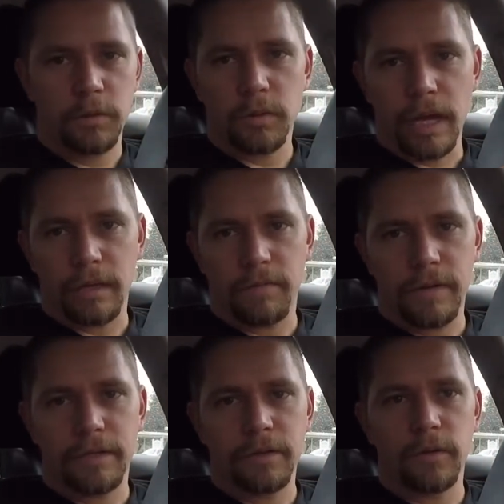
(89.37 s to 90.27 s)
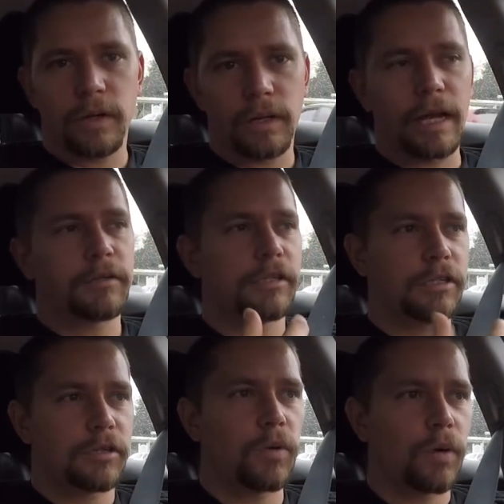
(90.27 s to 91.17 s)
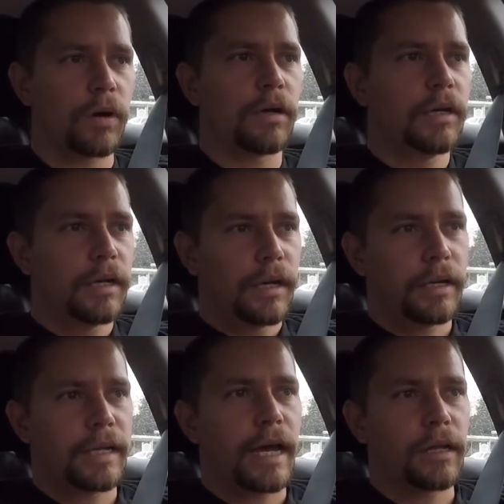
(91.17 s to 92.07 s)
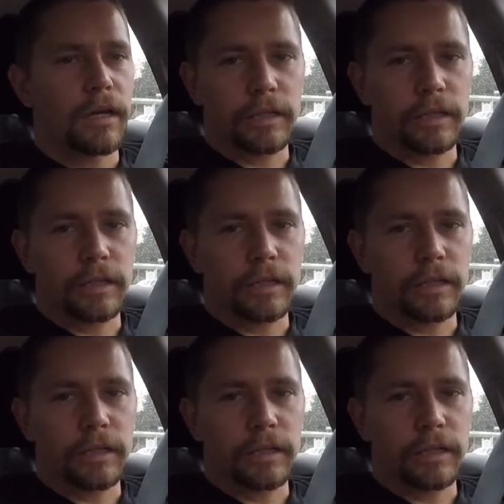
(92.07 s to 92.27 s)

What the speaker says: like the V2 and it'll actually store a data log